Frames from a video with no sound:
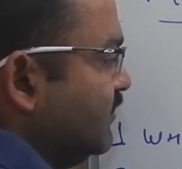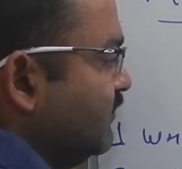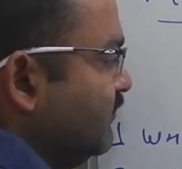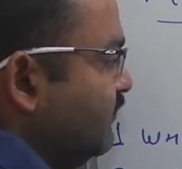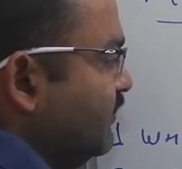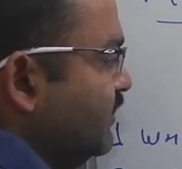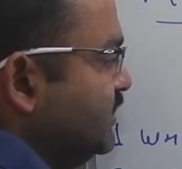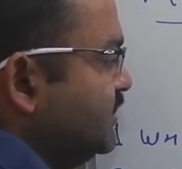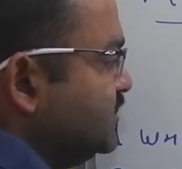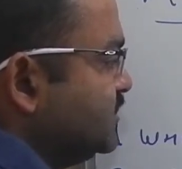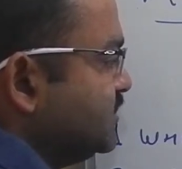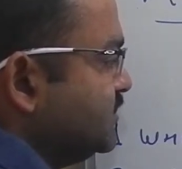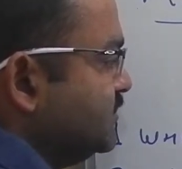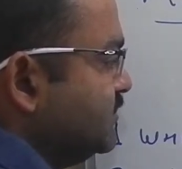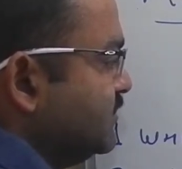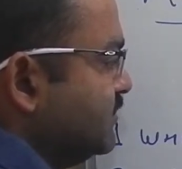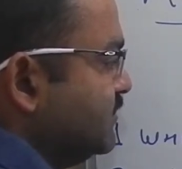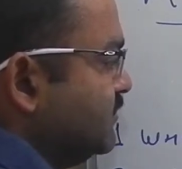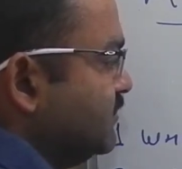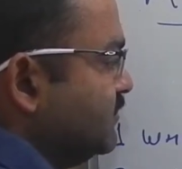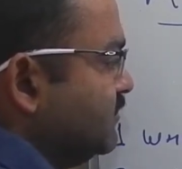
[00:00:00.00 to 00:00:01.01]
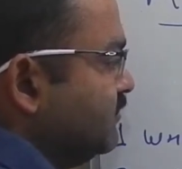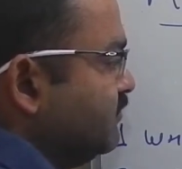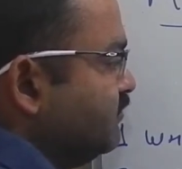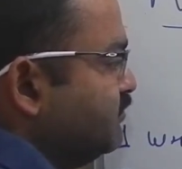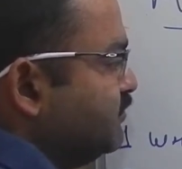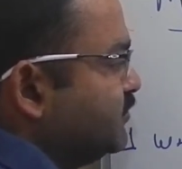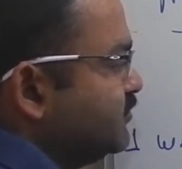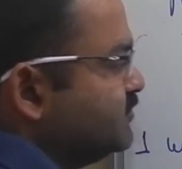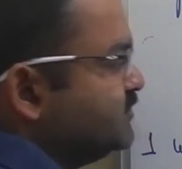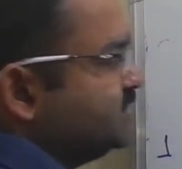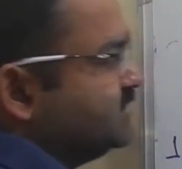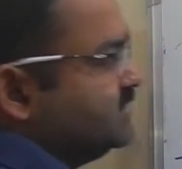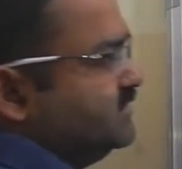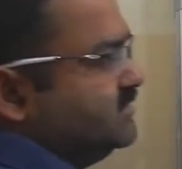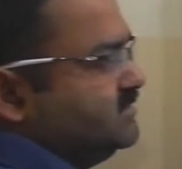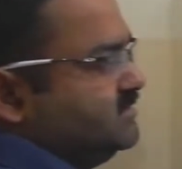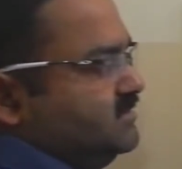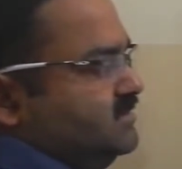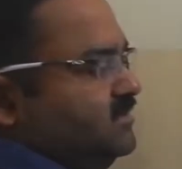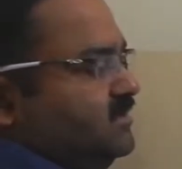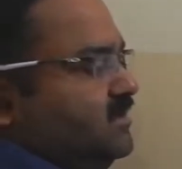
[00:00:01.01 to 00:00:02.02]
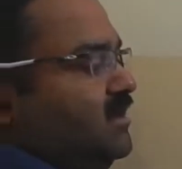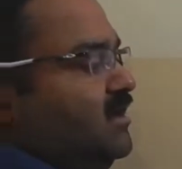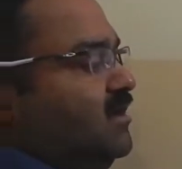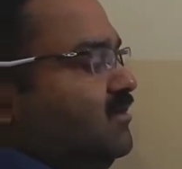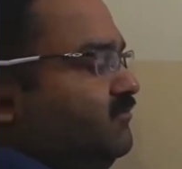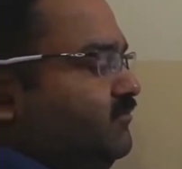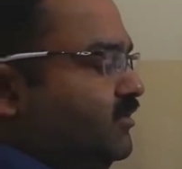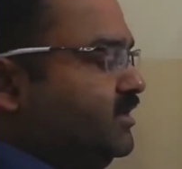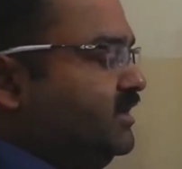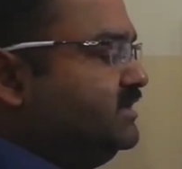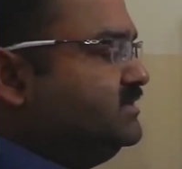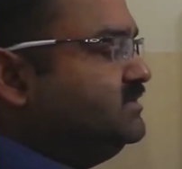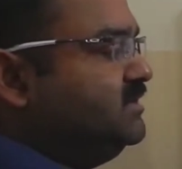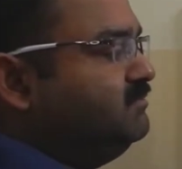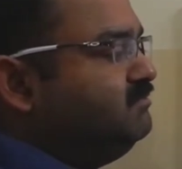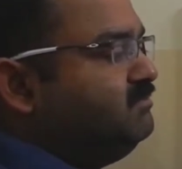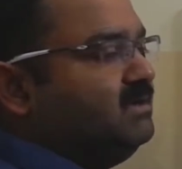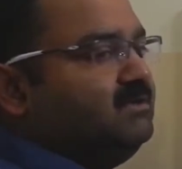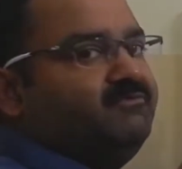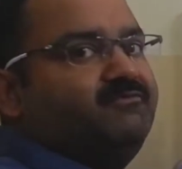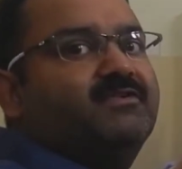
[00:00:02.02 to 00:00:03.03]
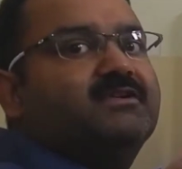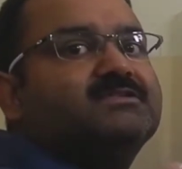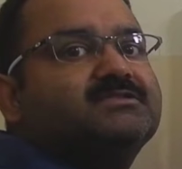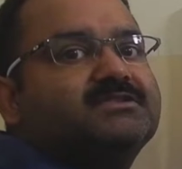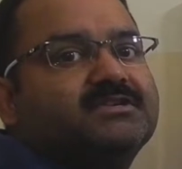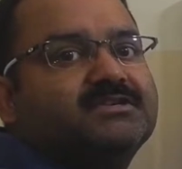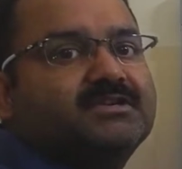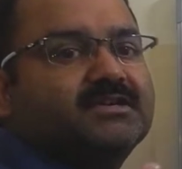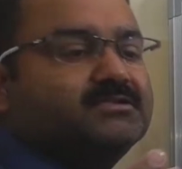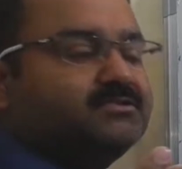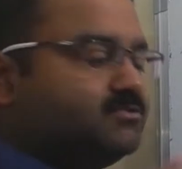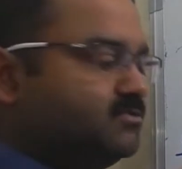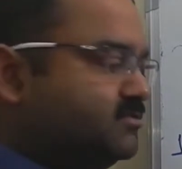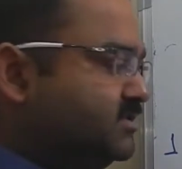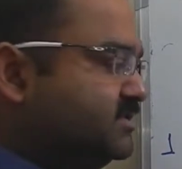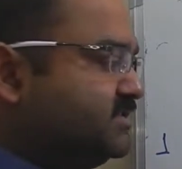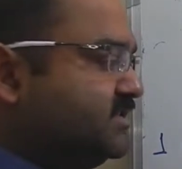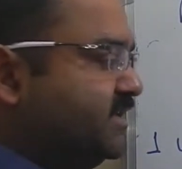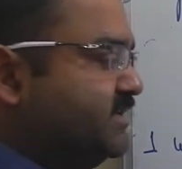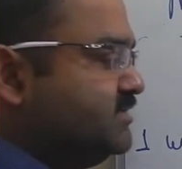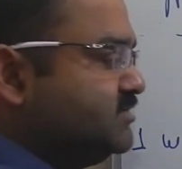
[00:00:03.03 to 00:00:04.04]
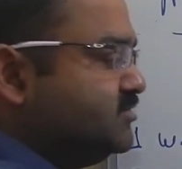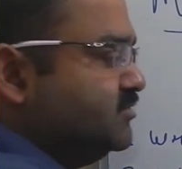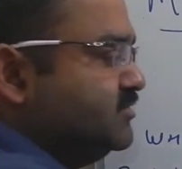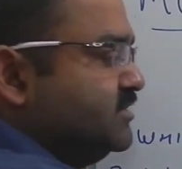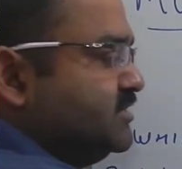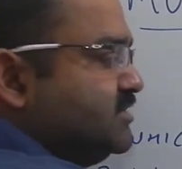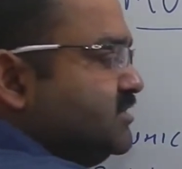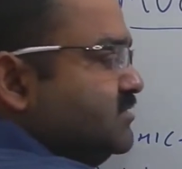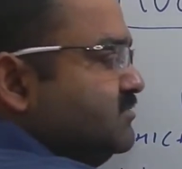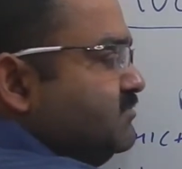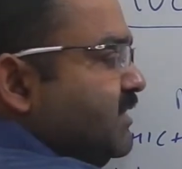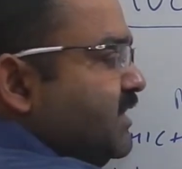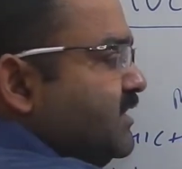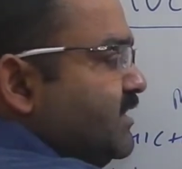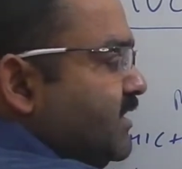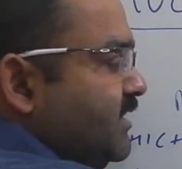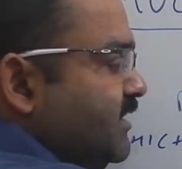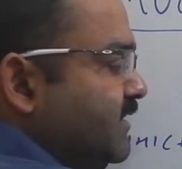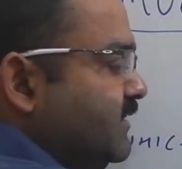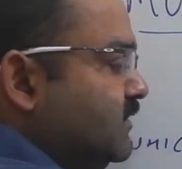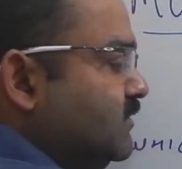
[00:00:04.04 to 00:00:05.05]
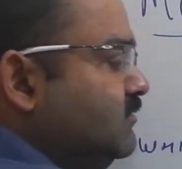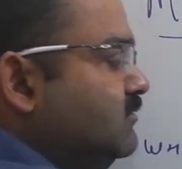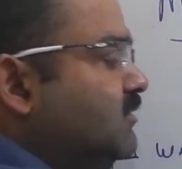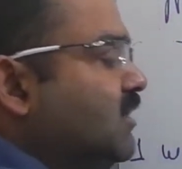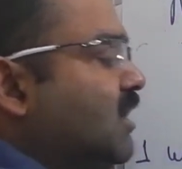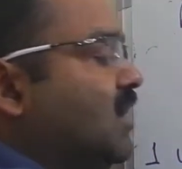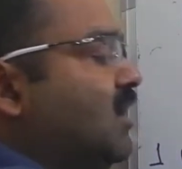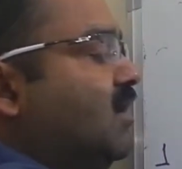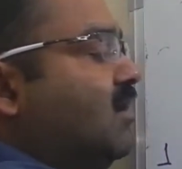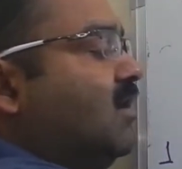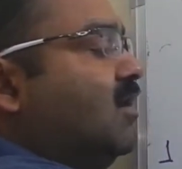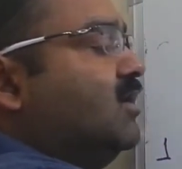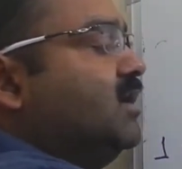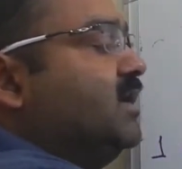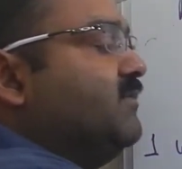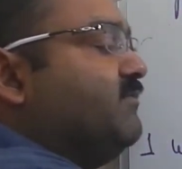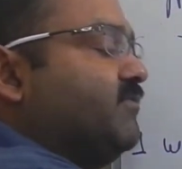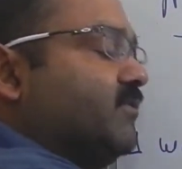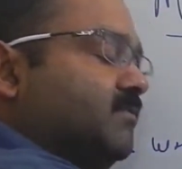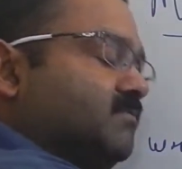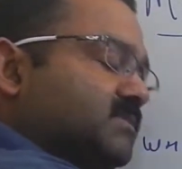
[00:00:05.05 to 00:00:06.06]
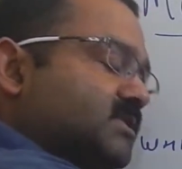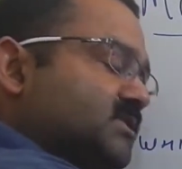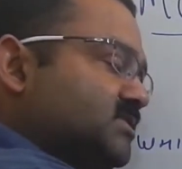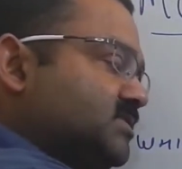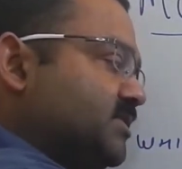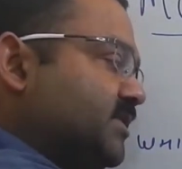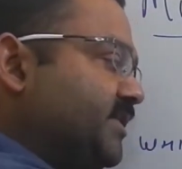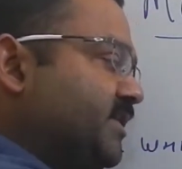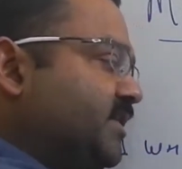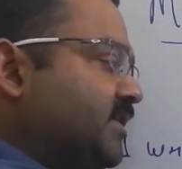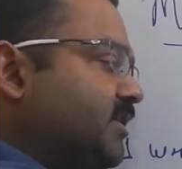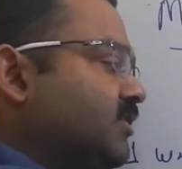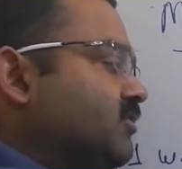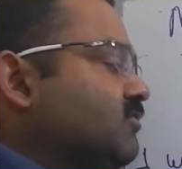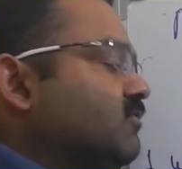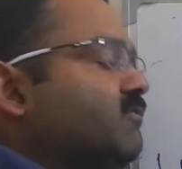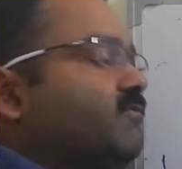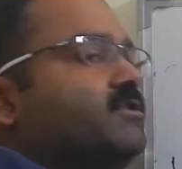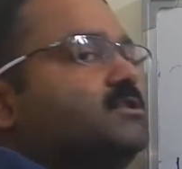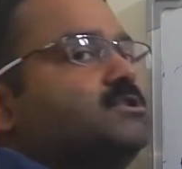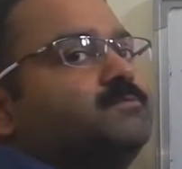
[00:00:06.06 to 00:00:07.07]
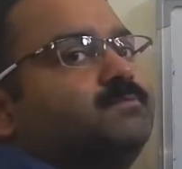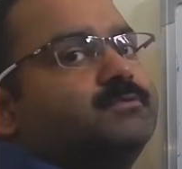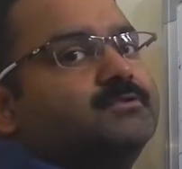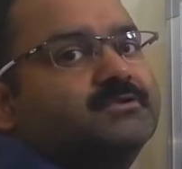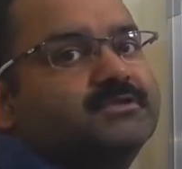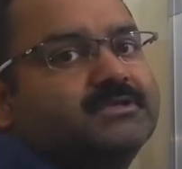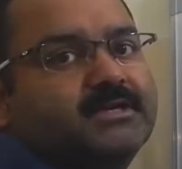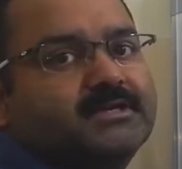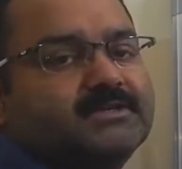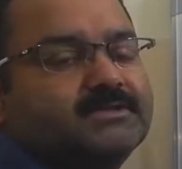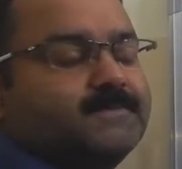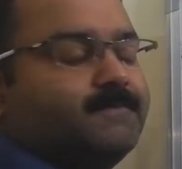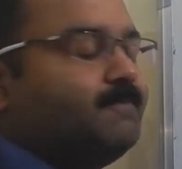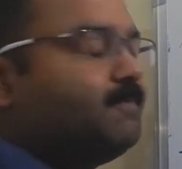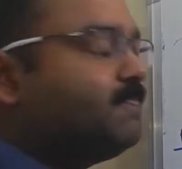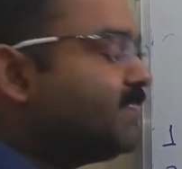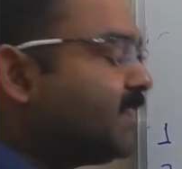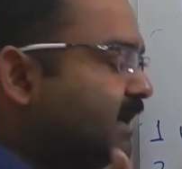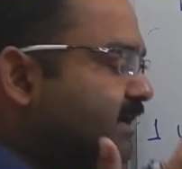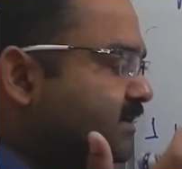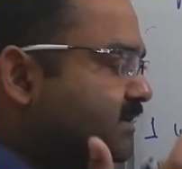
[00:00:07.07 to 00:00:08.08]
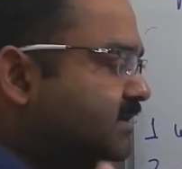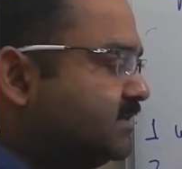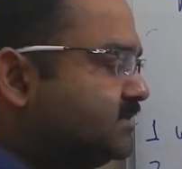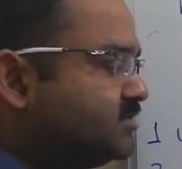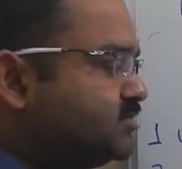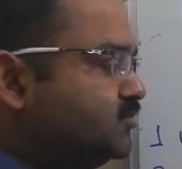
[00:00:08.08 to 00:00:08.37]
which processor For example, first it has to decide, so this is my ready queue. From this ready queue, which process it has